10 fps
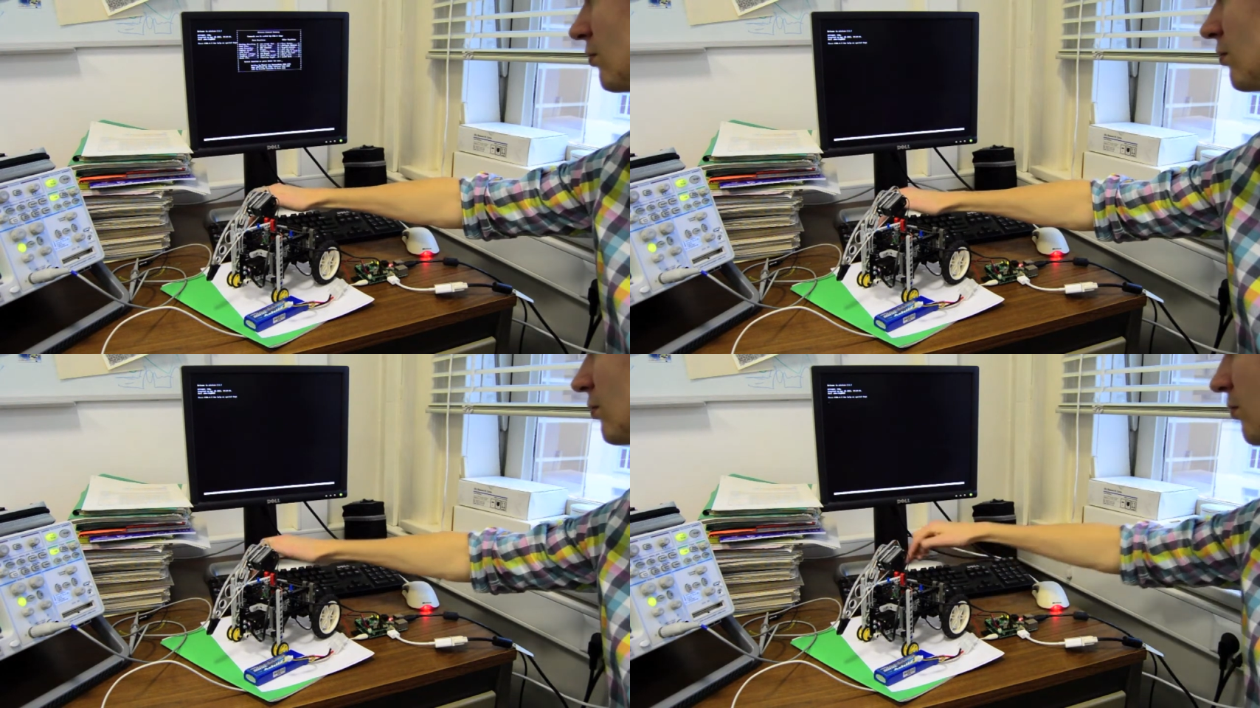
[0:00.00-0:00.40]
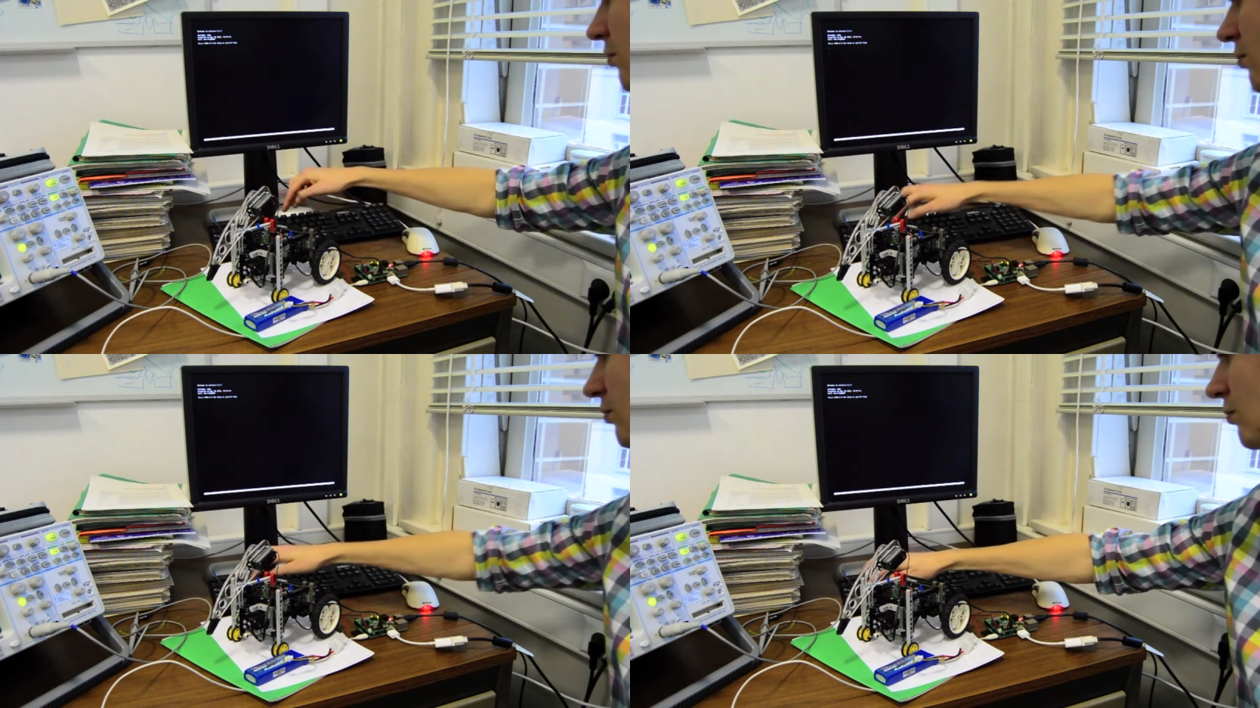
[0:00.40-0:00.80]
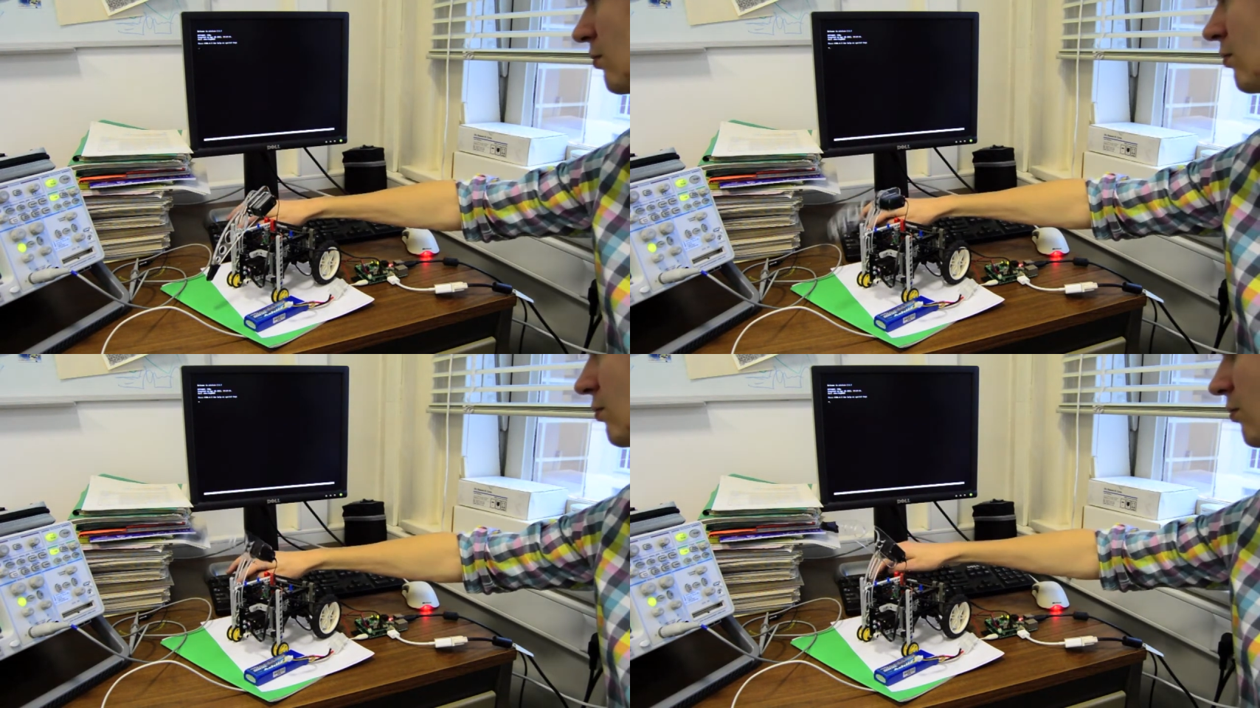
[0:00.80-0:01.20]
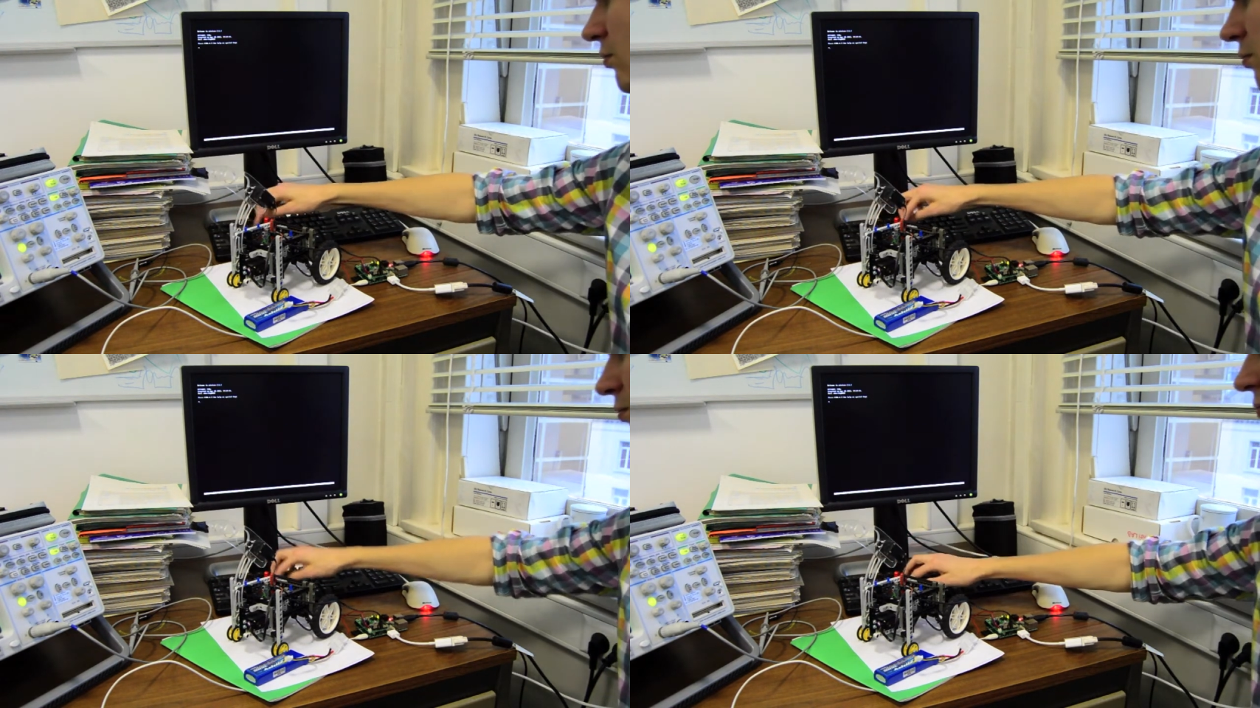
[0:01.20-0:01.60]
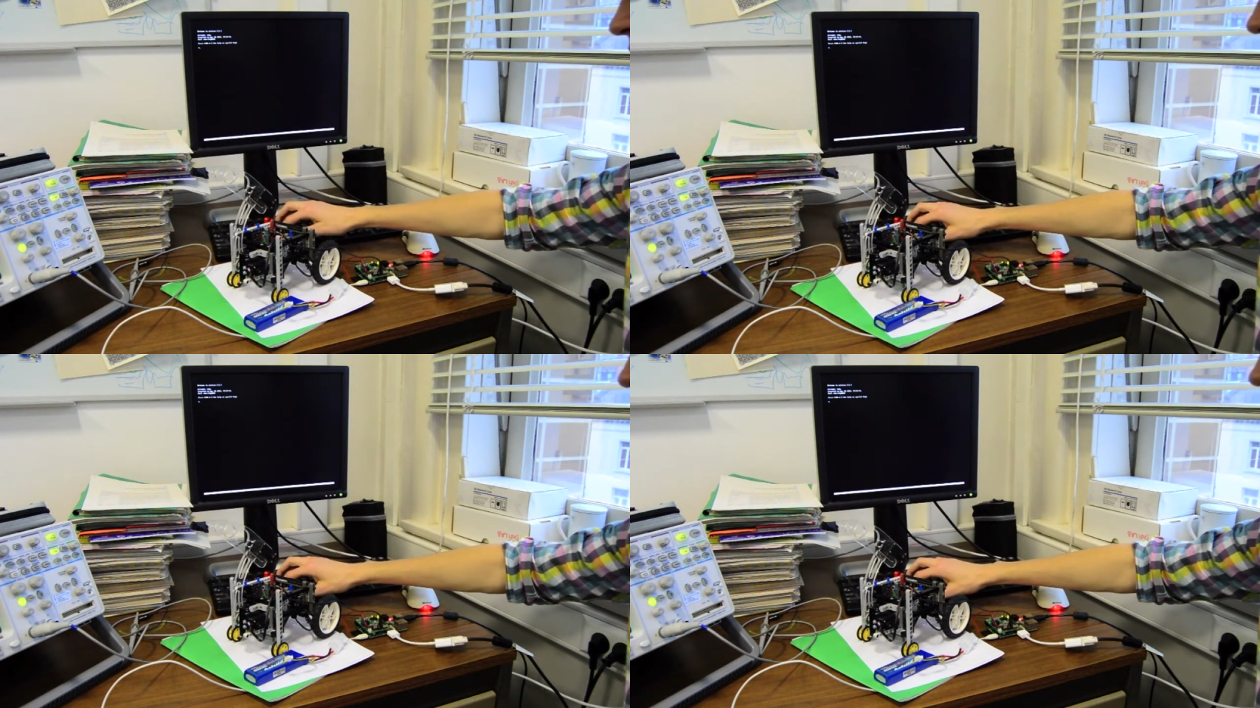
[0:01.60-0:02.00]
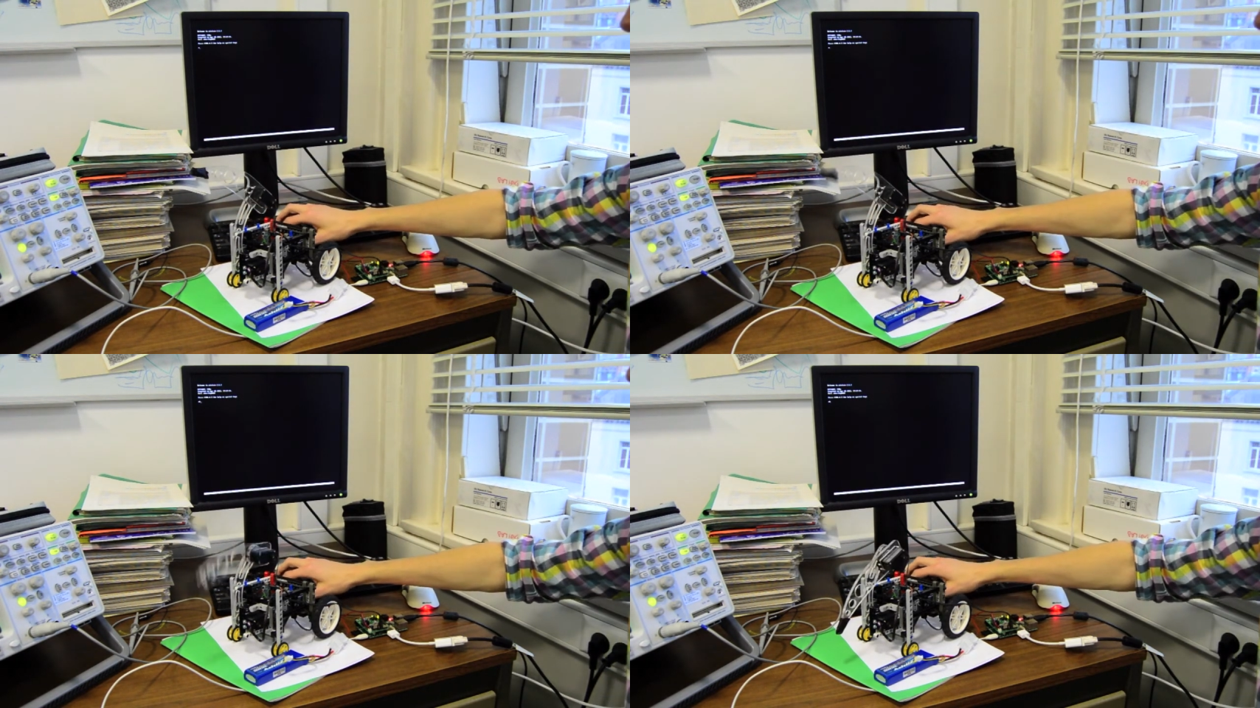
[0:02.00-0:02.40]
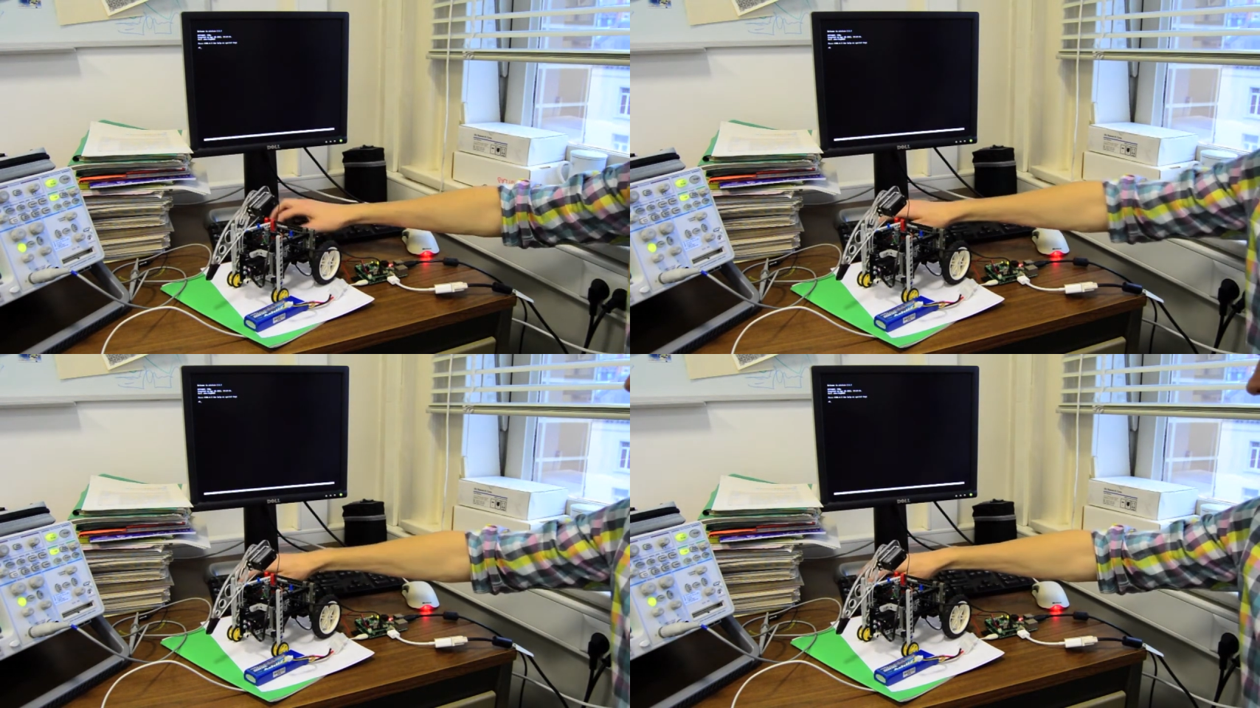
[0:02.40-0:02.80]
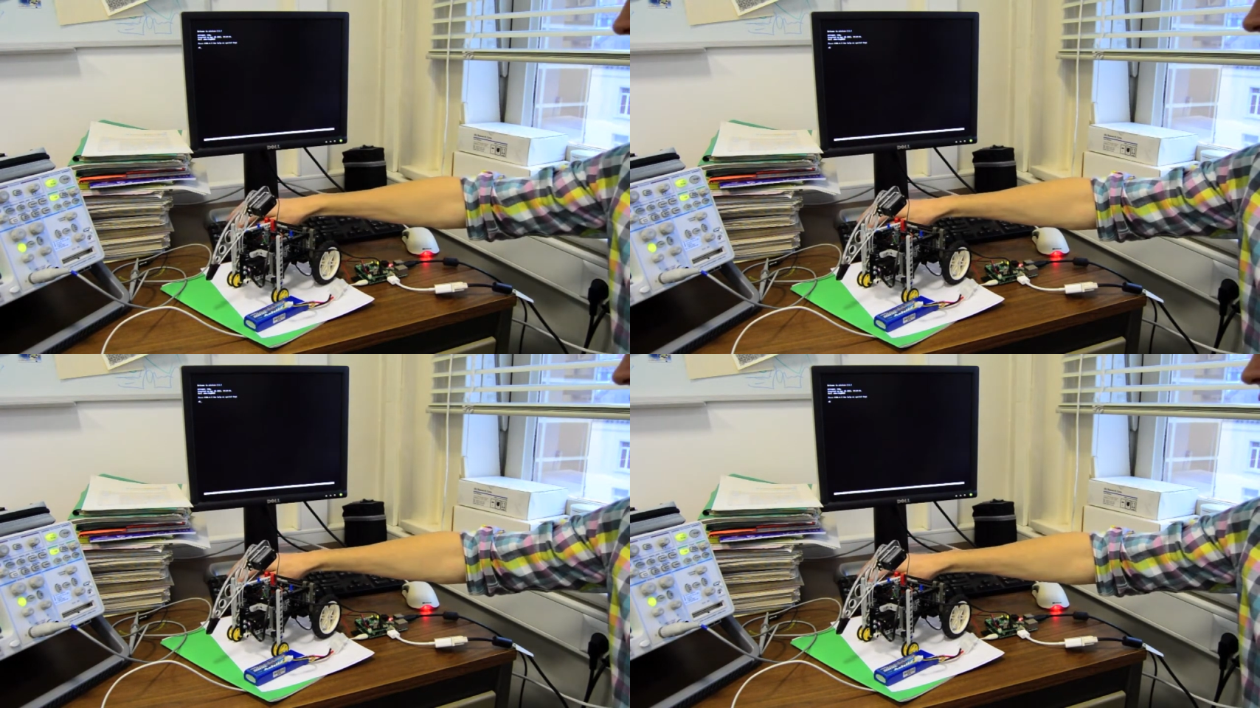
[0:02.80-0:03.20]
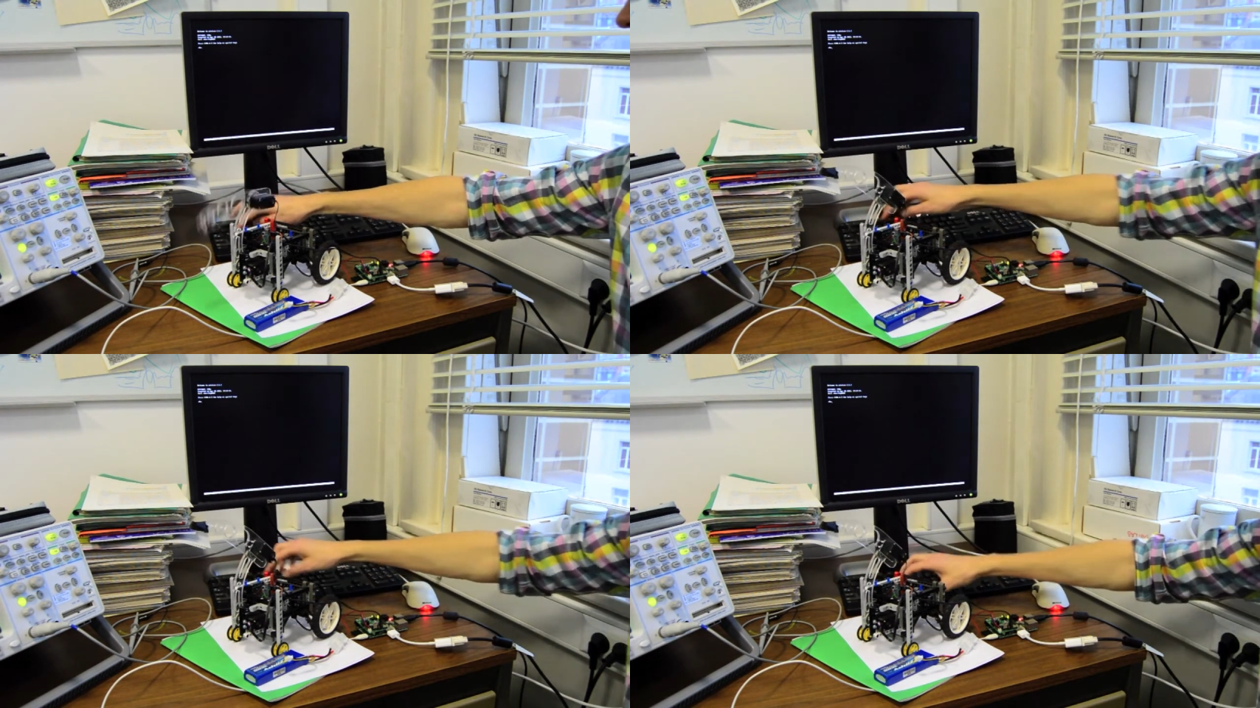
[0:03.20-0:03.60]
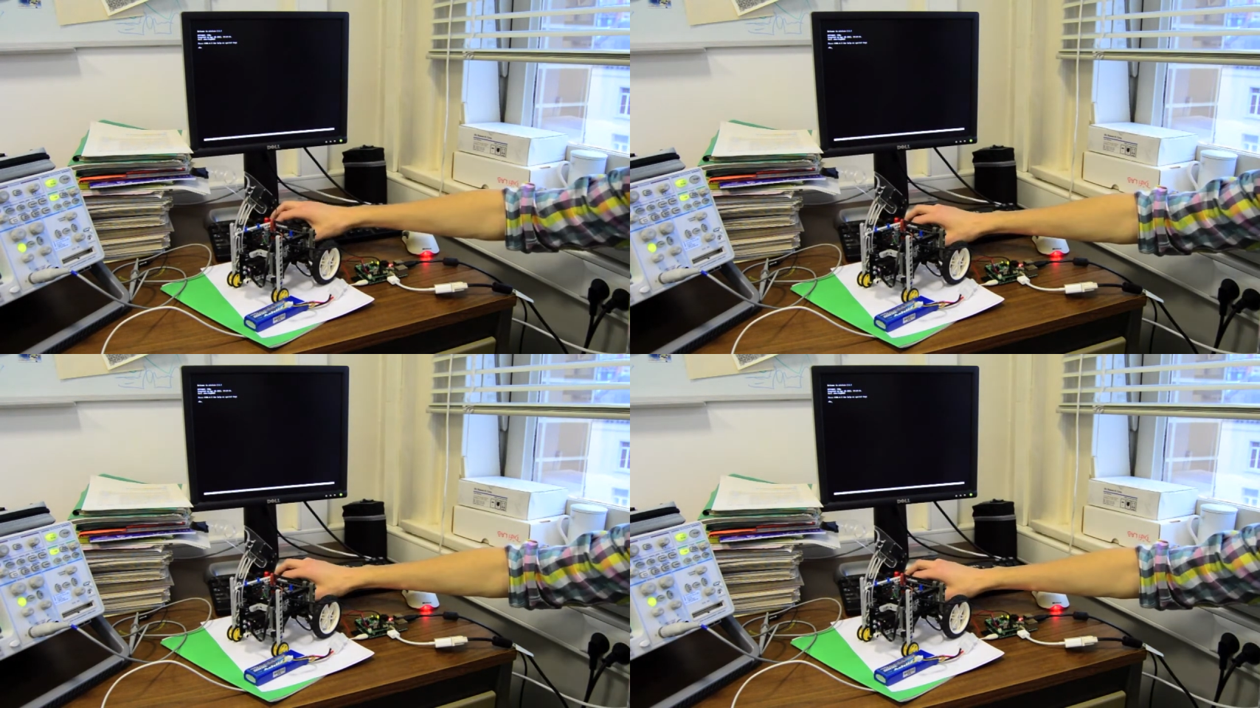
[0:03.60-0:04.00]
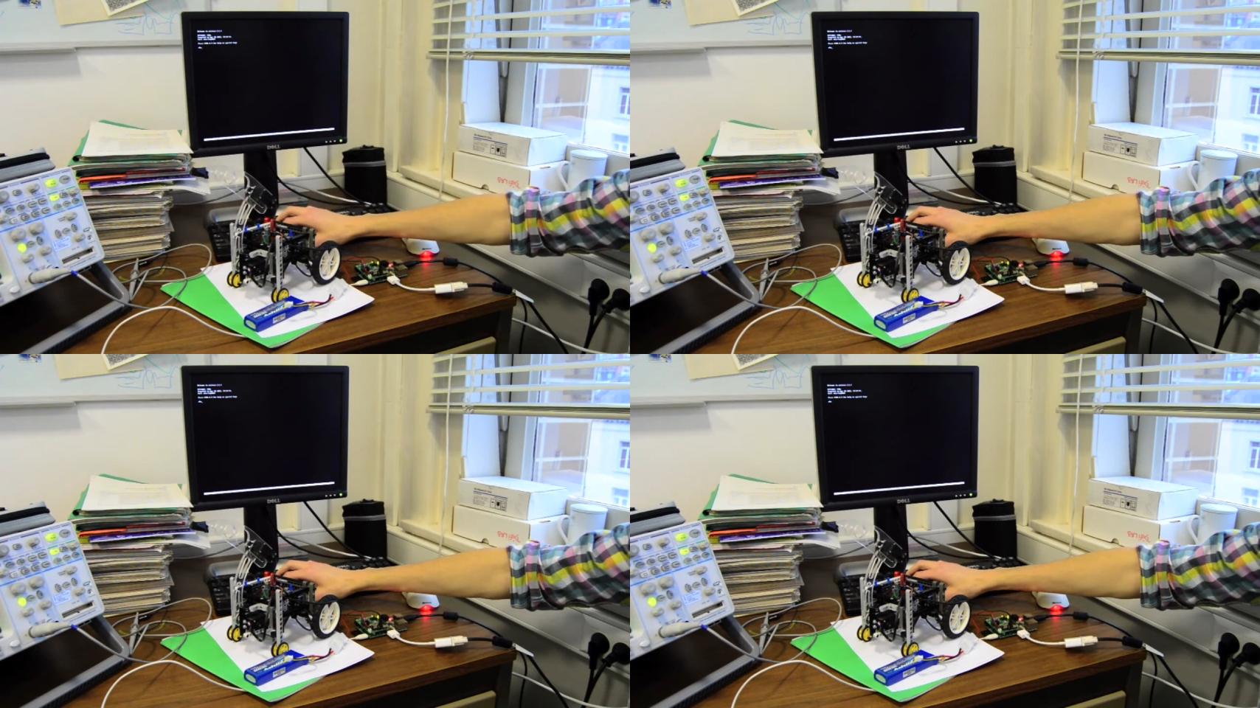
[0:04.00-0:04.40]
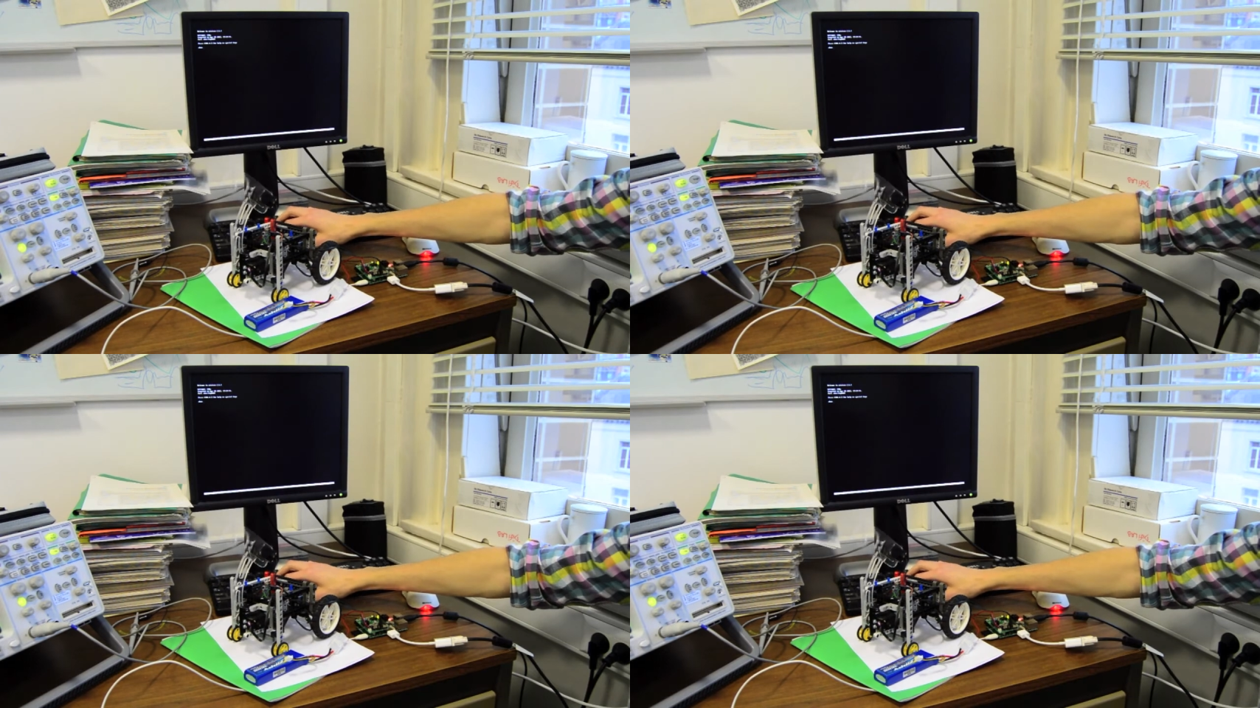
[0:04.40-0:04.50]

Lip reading: (no speaker visible)